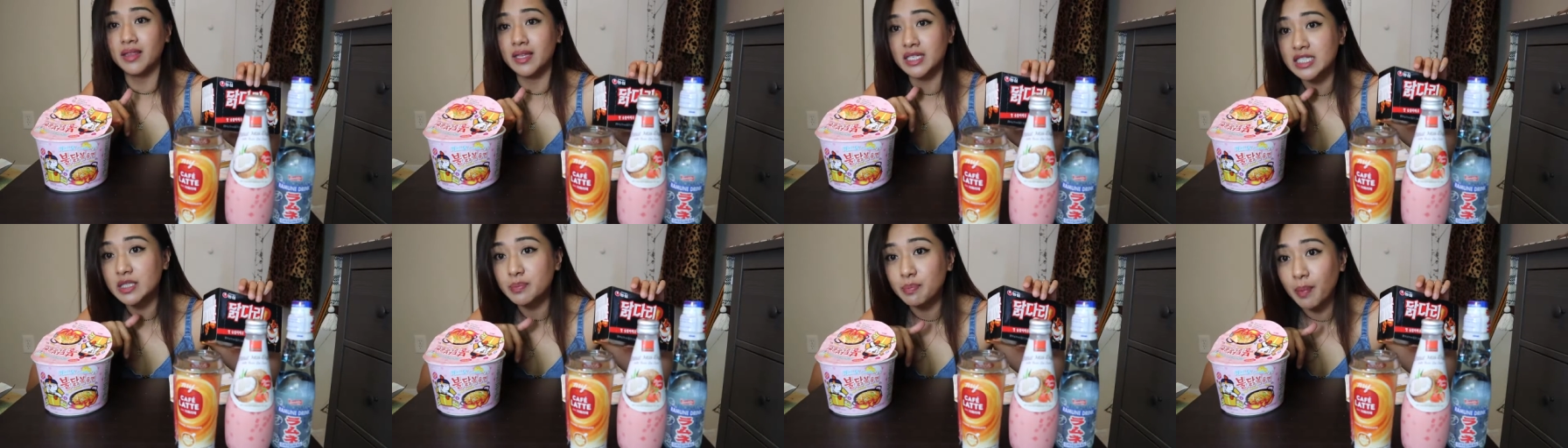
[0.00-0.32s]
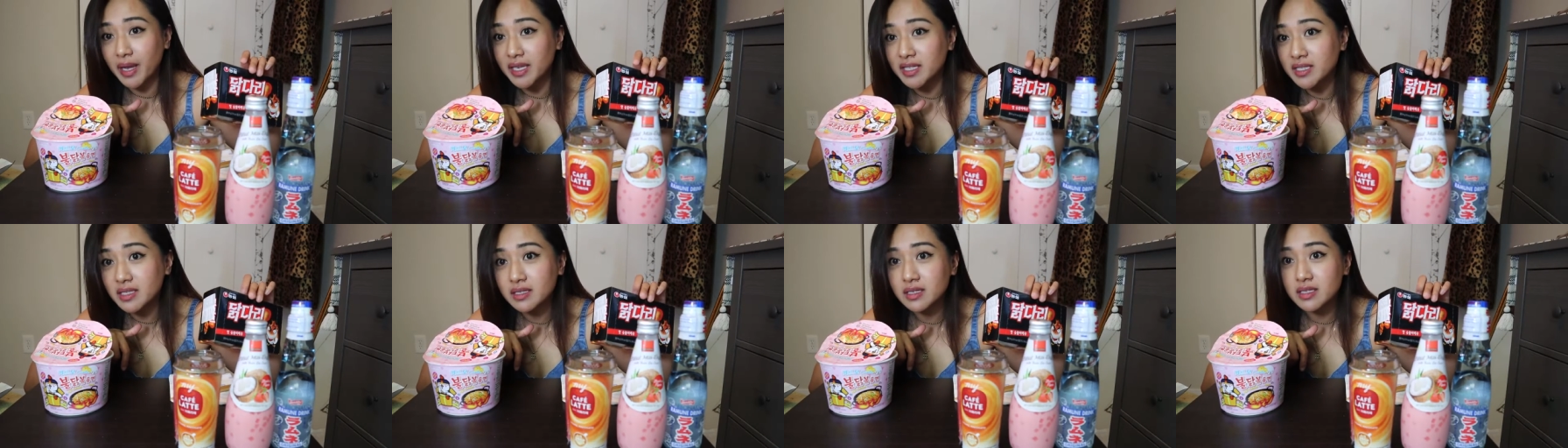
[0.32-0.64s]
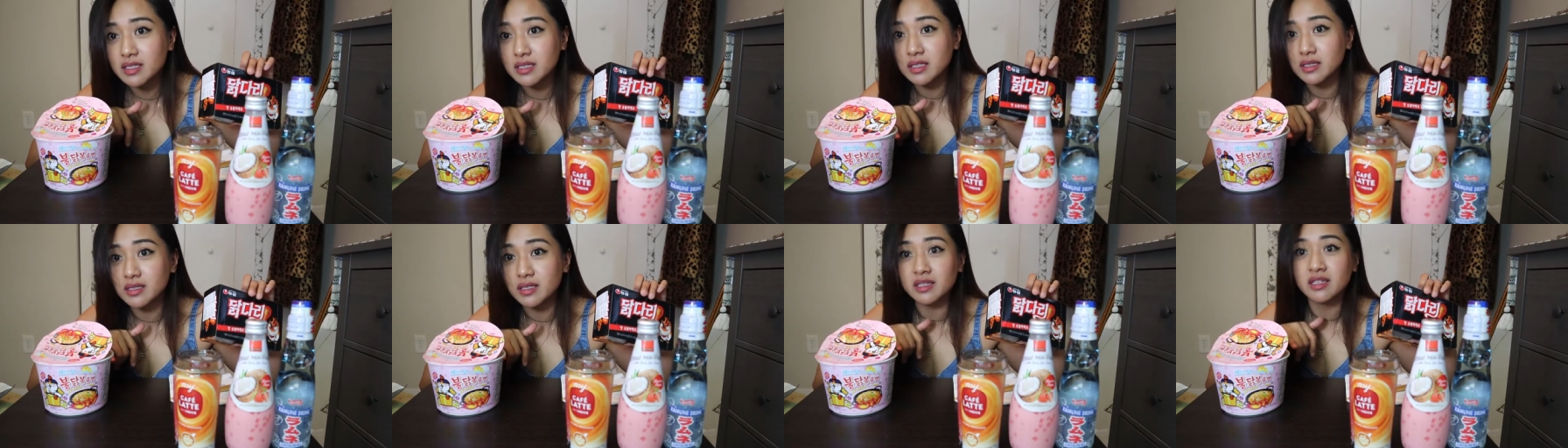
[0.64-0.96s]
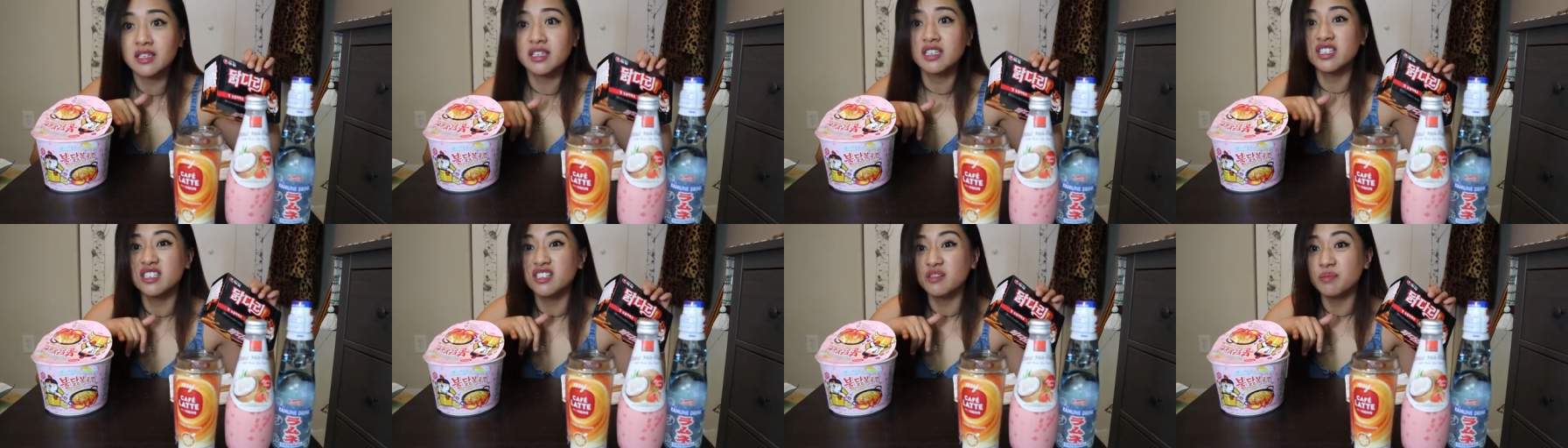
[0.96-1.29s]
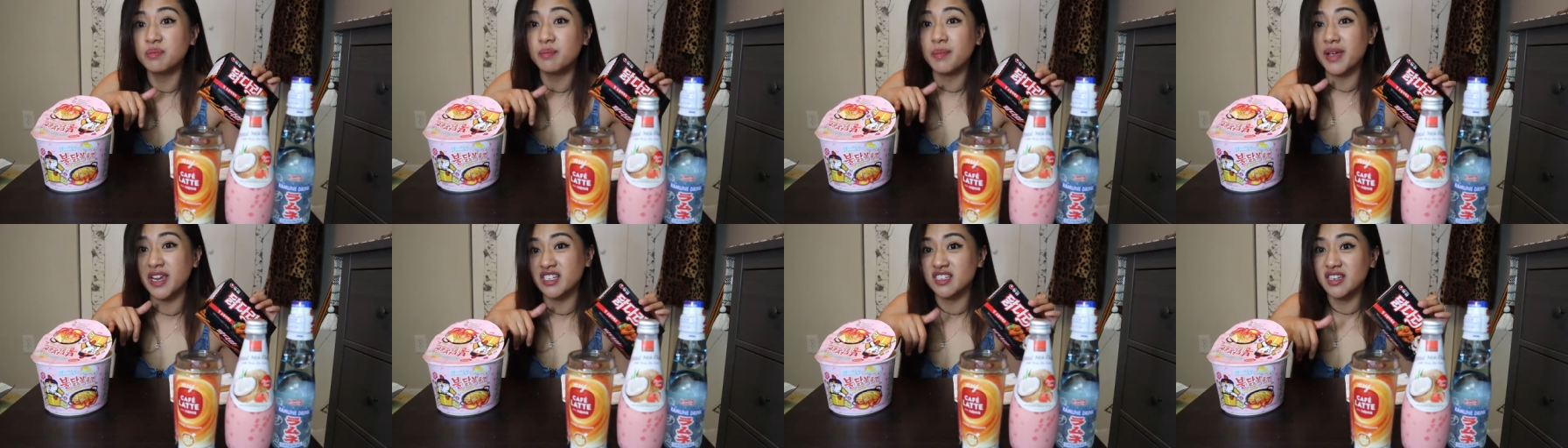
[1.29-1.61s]
the spiciness doesn't kill
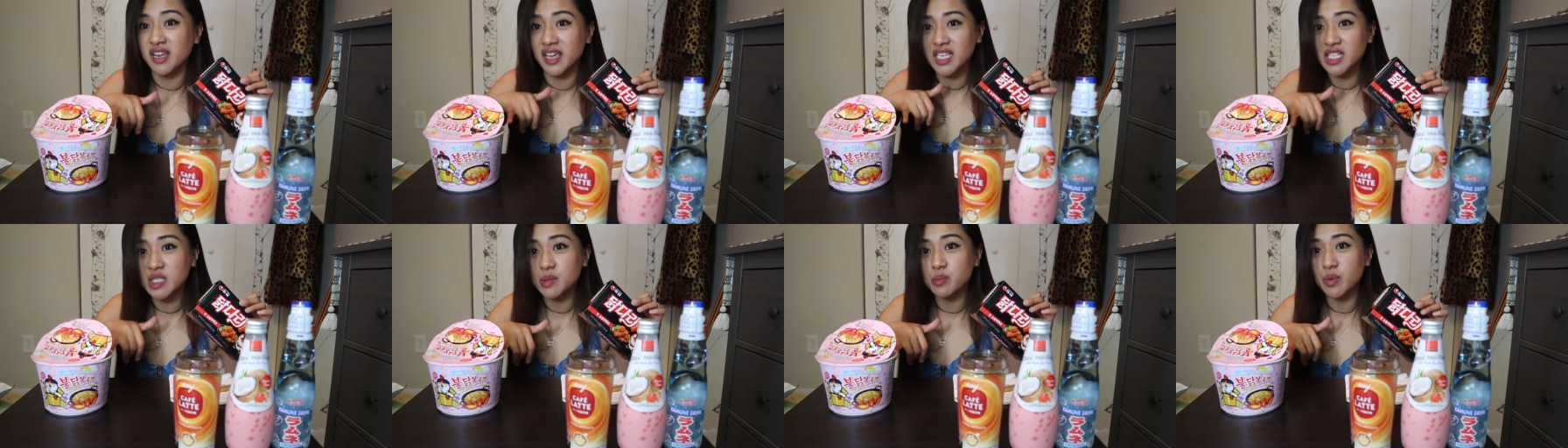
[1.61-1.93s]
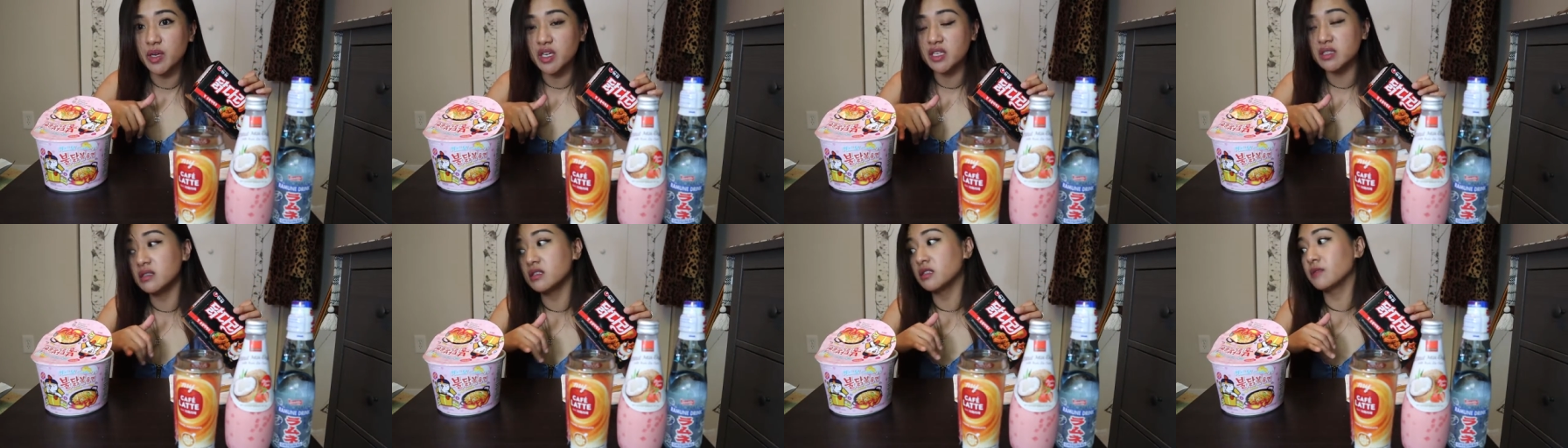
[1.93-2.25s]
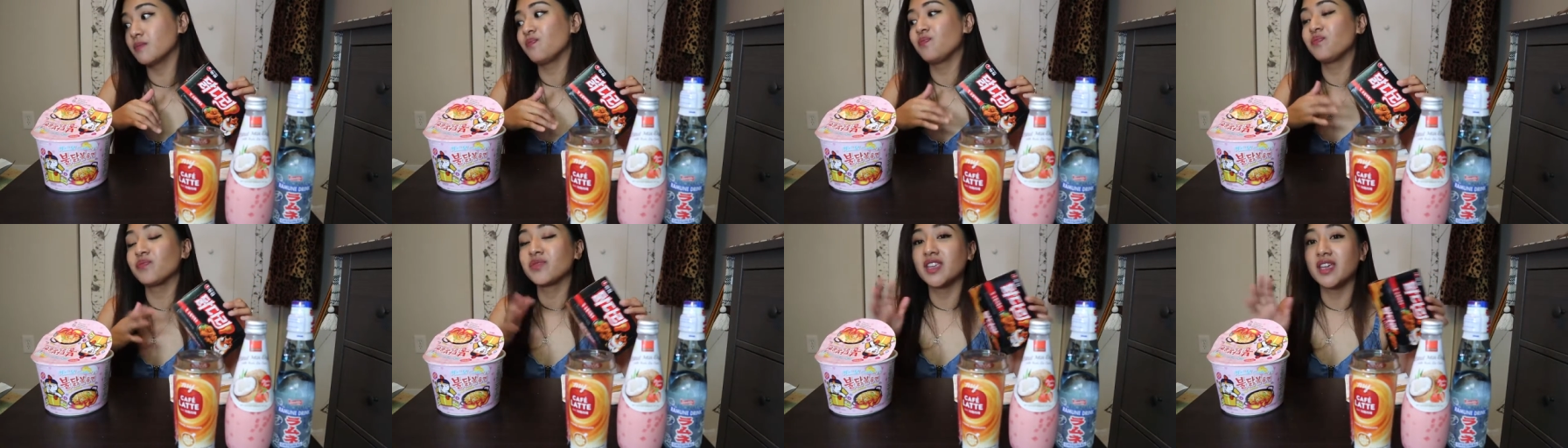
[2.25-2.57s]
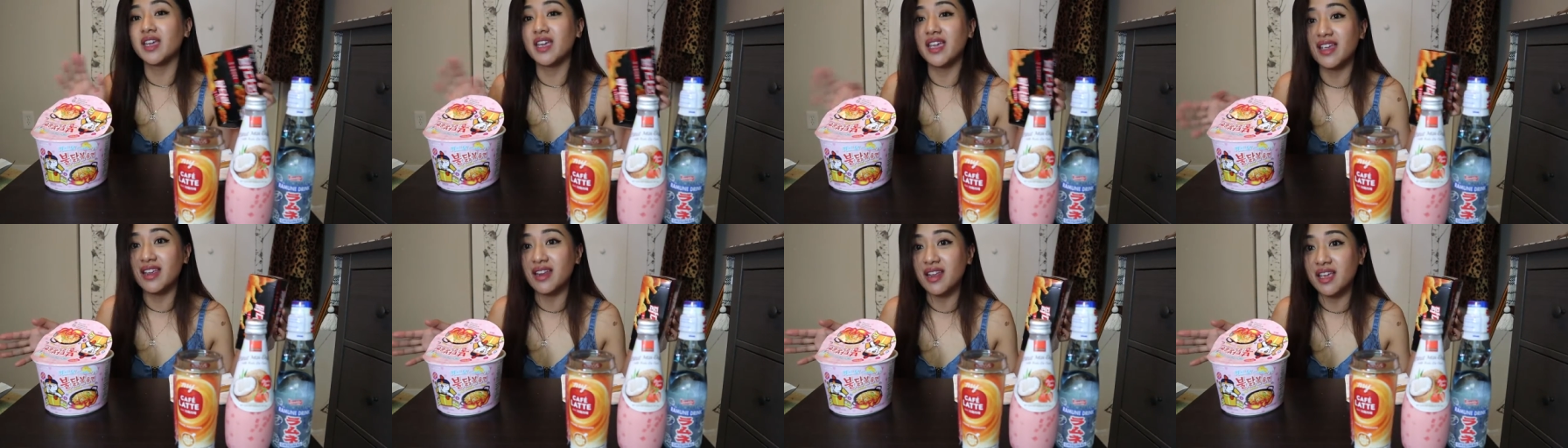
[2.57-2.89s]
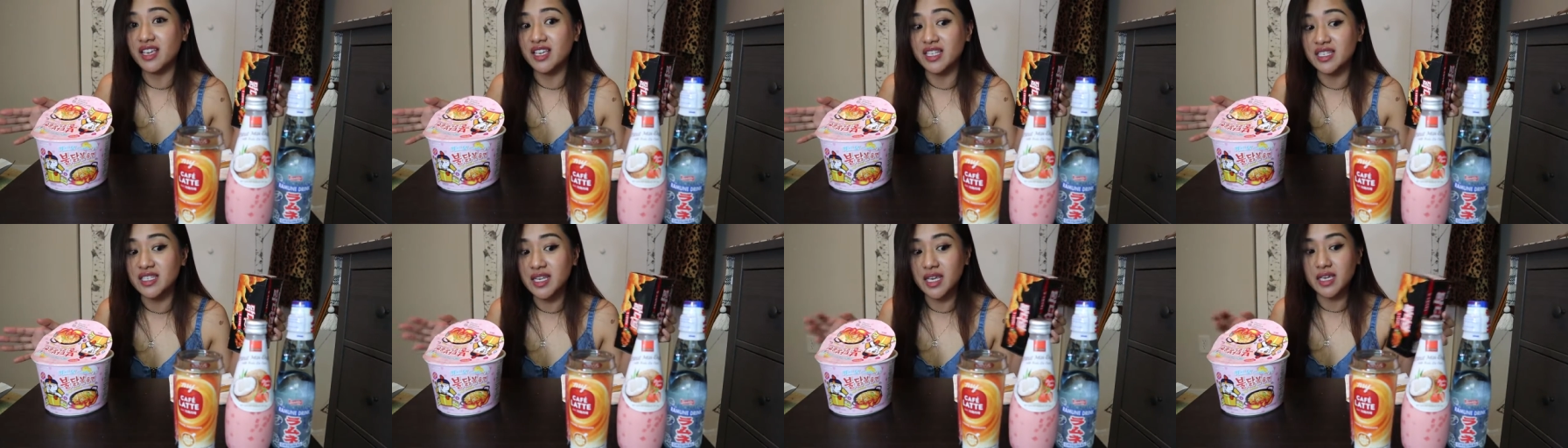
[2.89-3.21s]
my taste buds and I
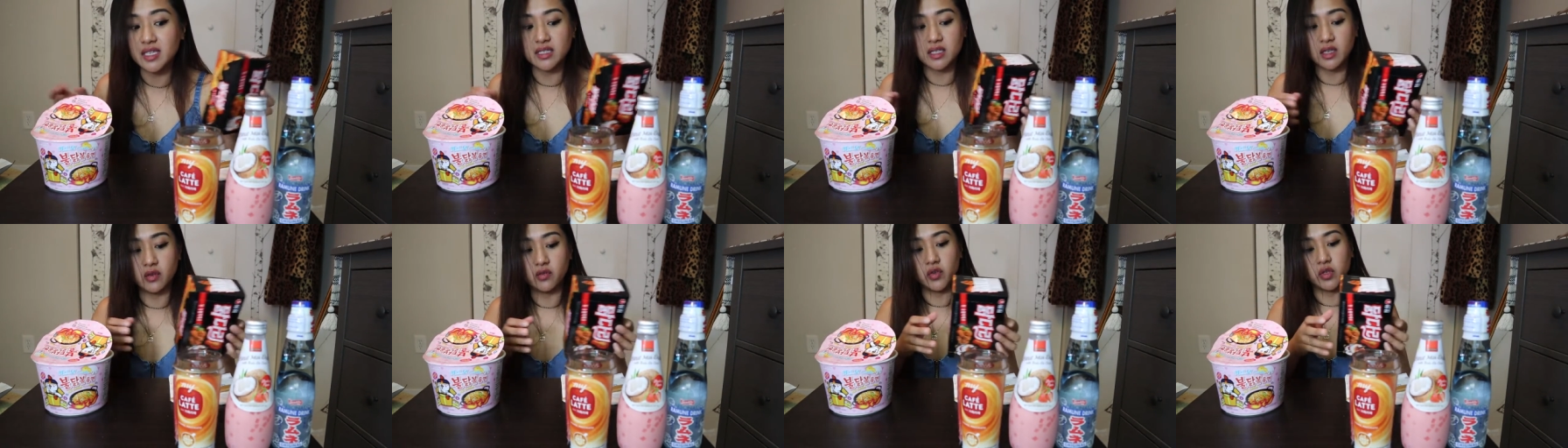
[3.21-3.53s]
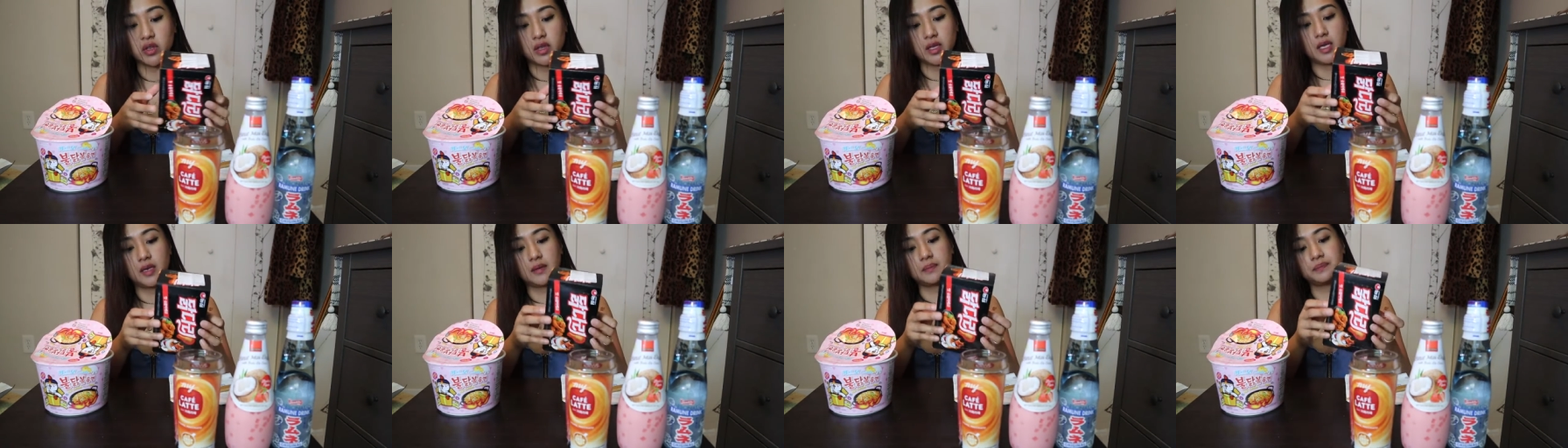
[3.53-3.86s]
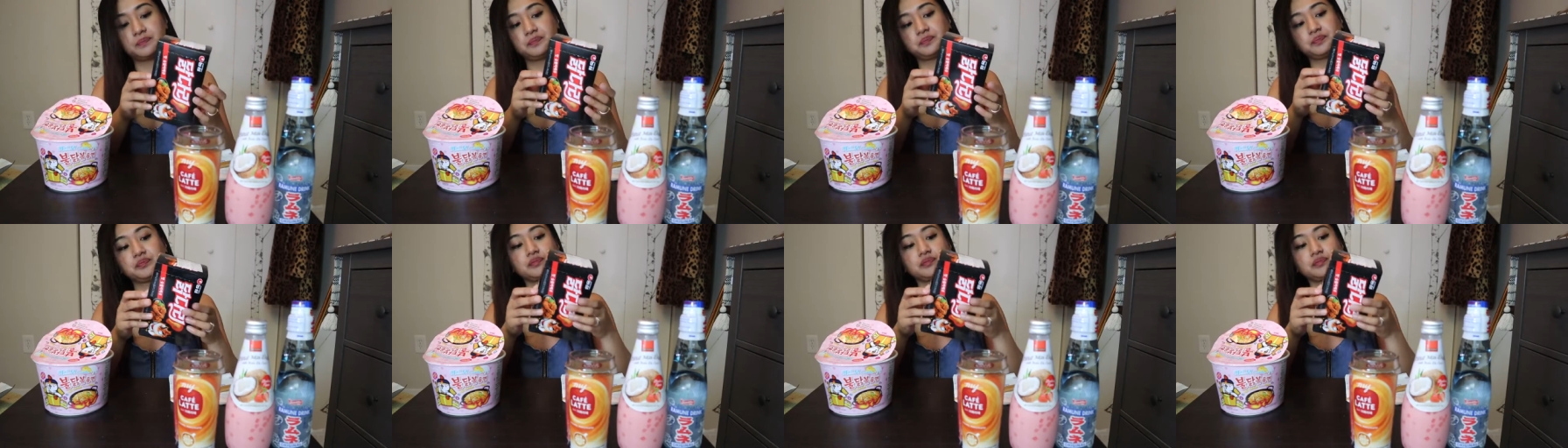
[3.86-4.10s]
can taste everything.